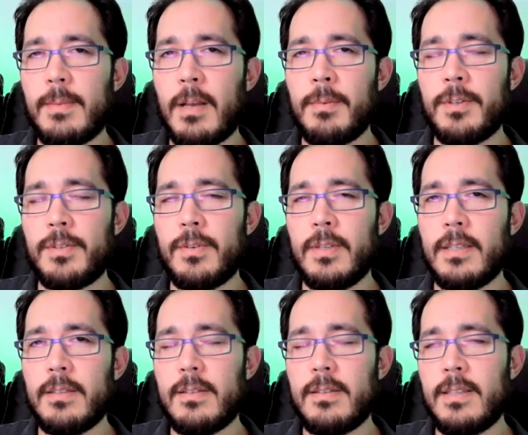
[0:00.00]
amount of mystery that
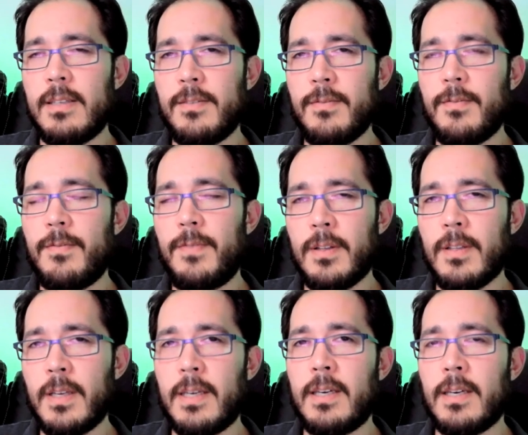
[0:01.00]
just it doesn't feel
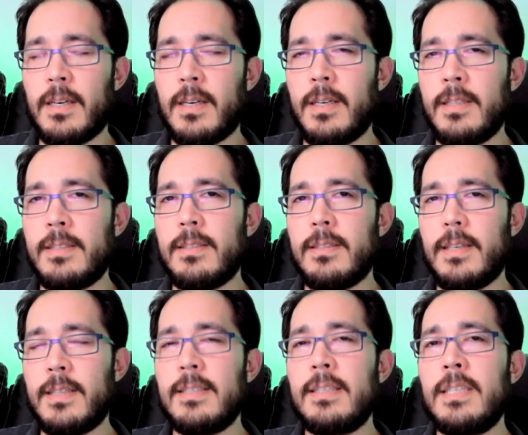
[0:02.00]
like uh, it's
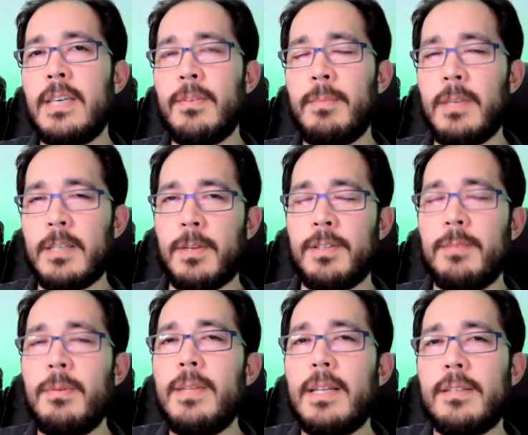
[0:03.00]
it's giving me as much. And
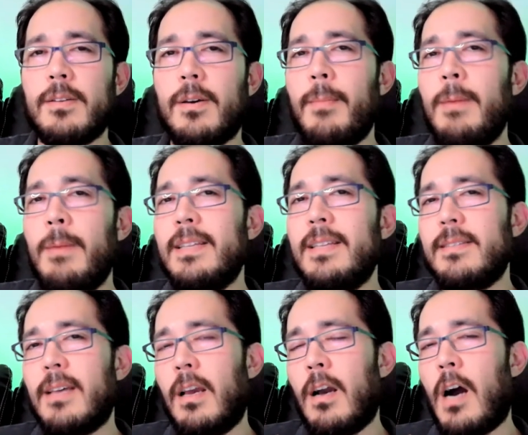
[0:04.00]
maybe that's maybe that's
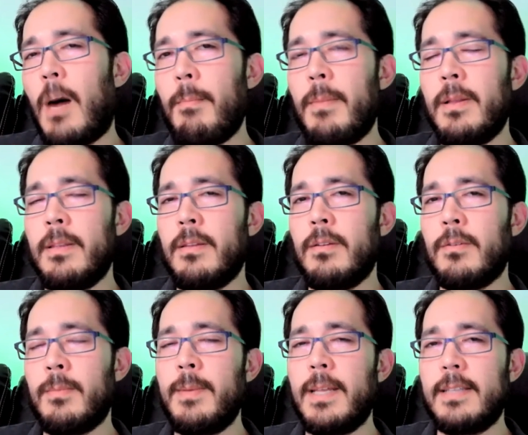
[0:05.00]
complimented
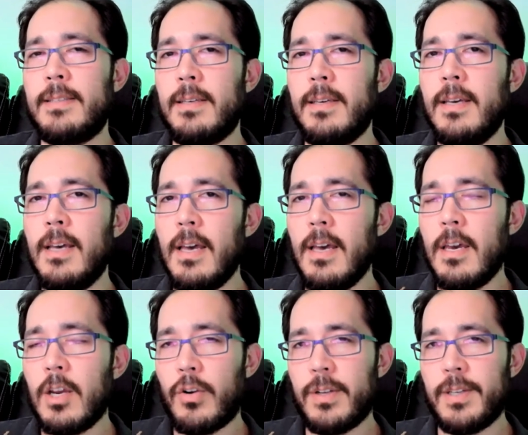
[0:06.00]
or maybe that's a
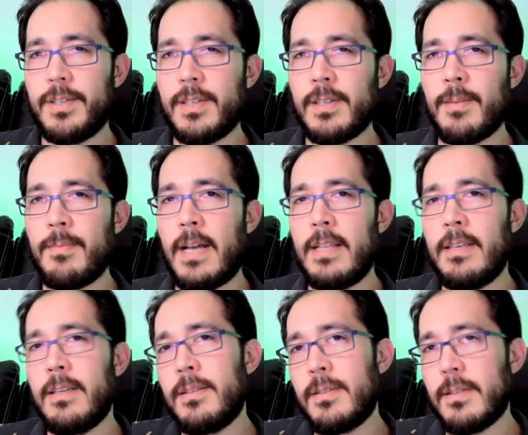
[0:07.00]
criticism that
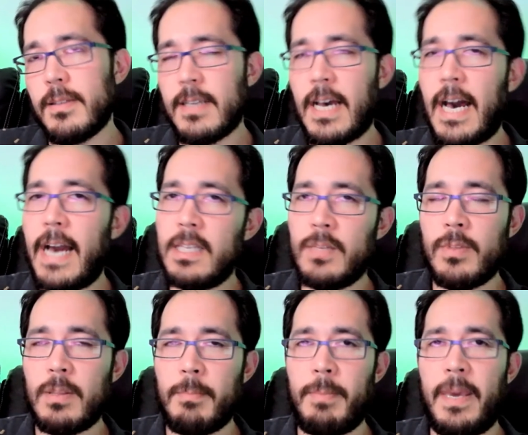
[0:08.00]
is tied in
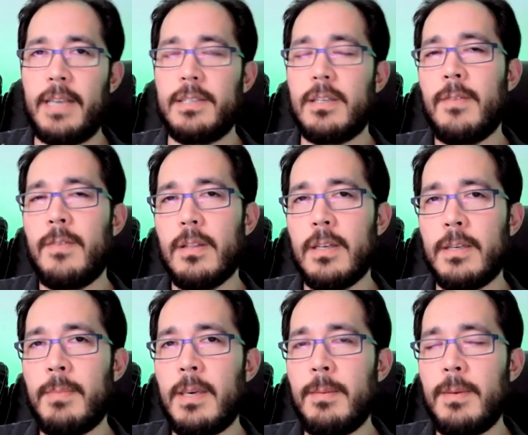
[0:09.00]
with the pace. I felt
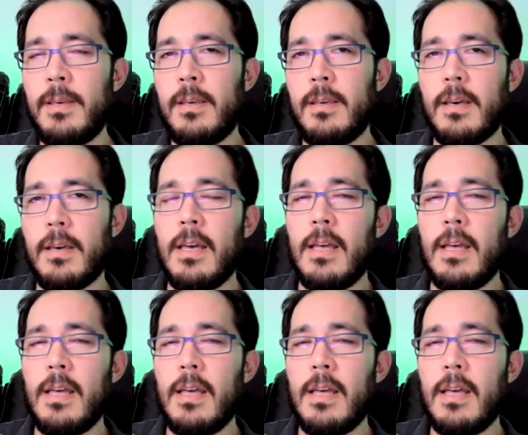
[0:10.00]
like maybe